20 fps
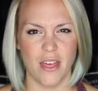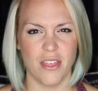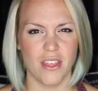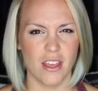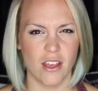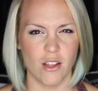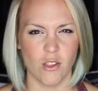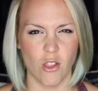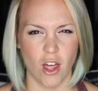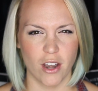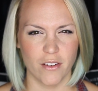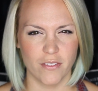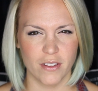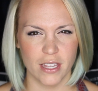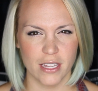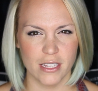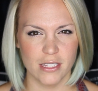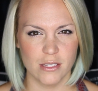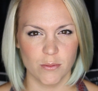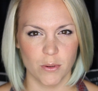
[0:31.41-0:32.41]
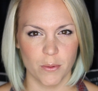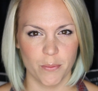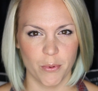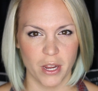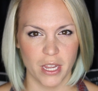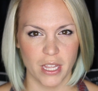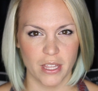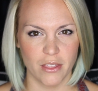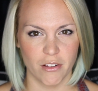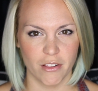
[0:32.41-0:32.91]
I think a lot of kids were
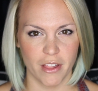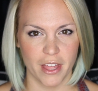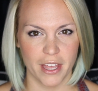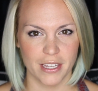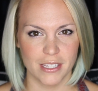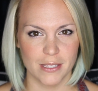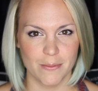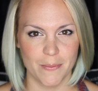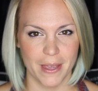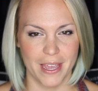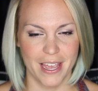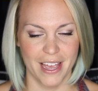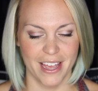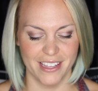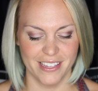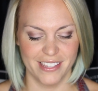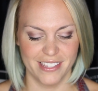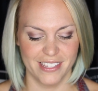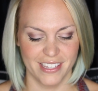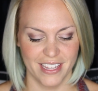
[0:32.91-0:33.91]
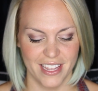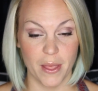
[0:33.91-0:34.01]
breaking their legs because